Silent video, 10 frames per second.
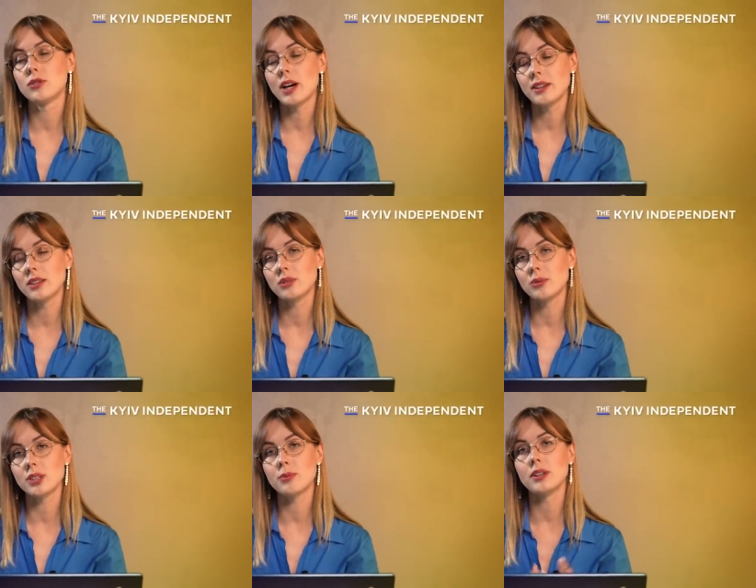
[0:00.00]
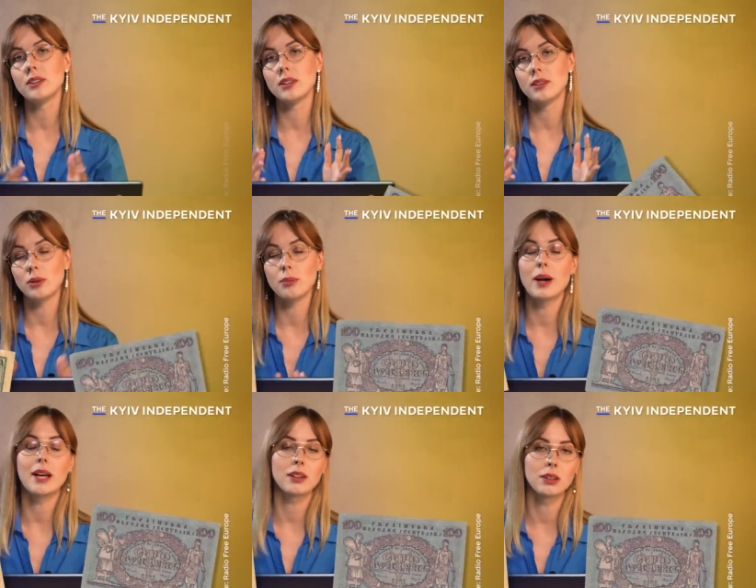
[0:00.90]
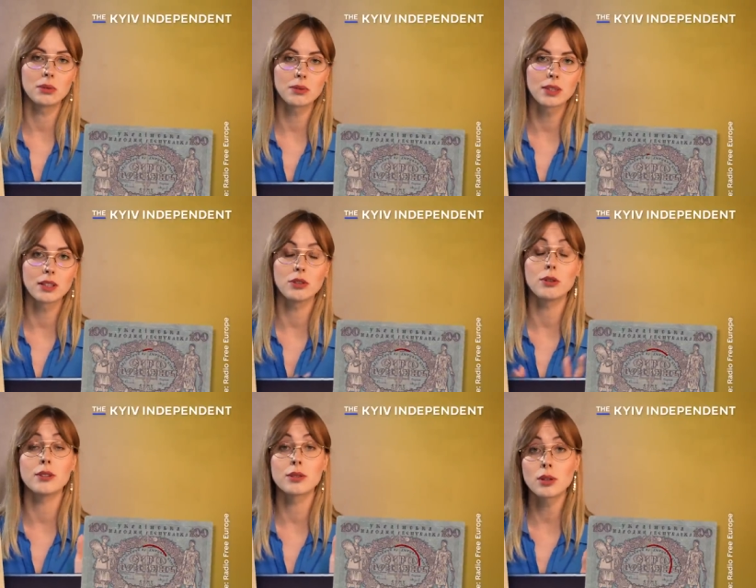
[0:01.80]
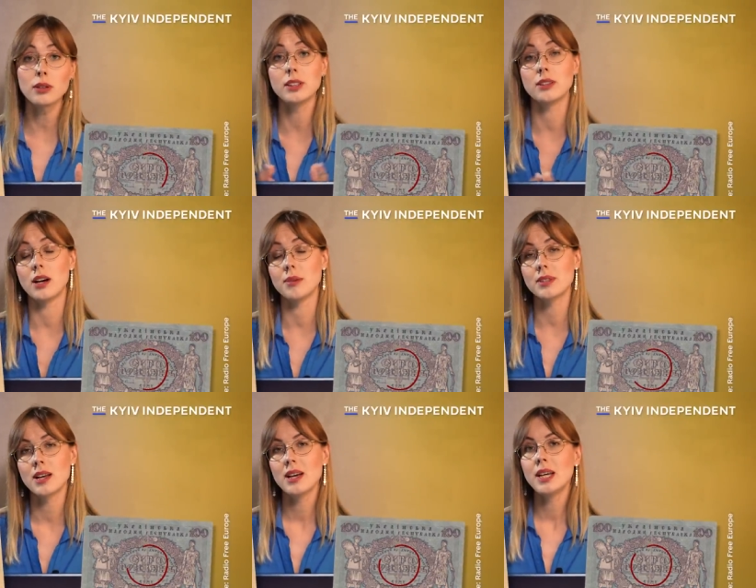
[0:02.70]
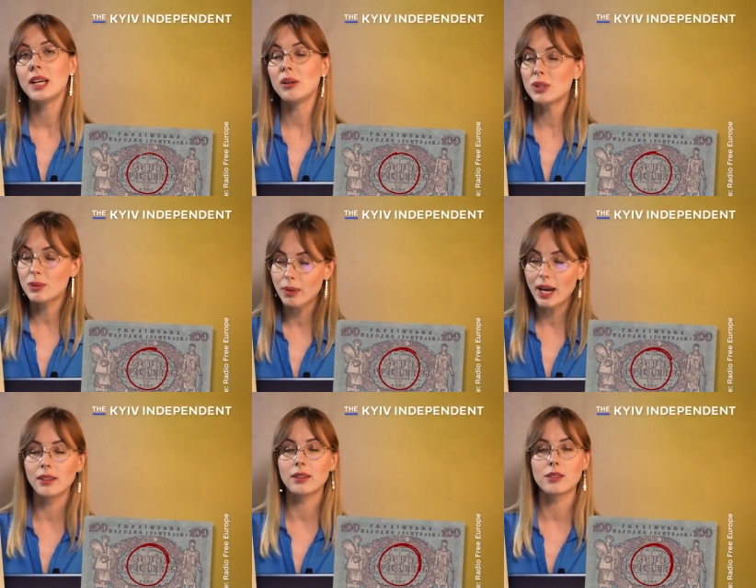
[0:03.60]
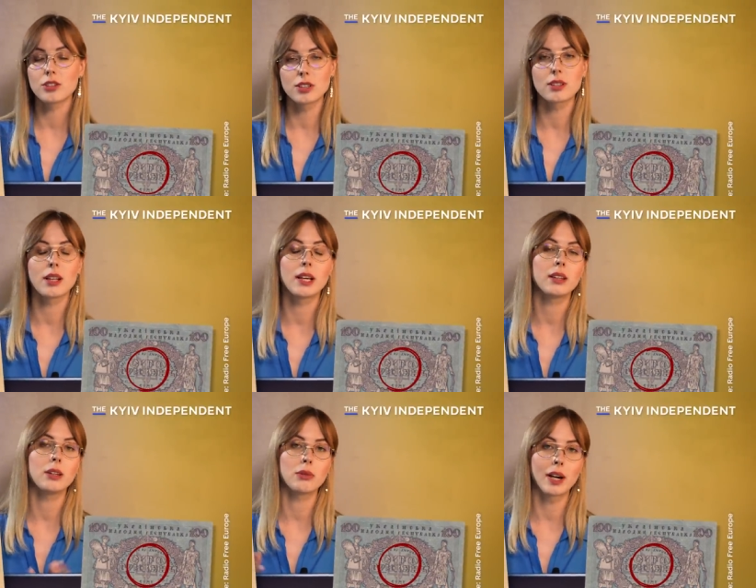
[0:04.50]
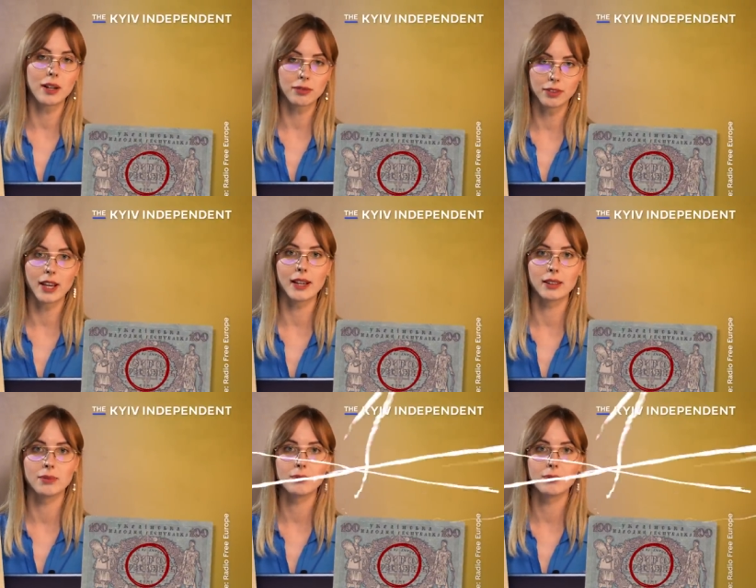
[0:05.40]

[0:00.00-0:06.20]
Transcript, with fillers: the trident was printed on banknotes, and during Soviet times, it was banned, just like the Ukrainian flag.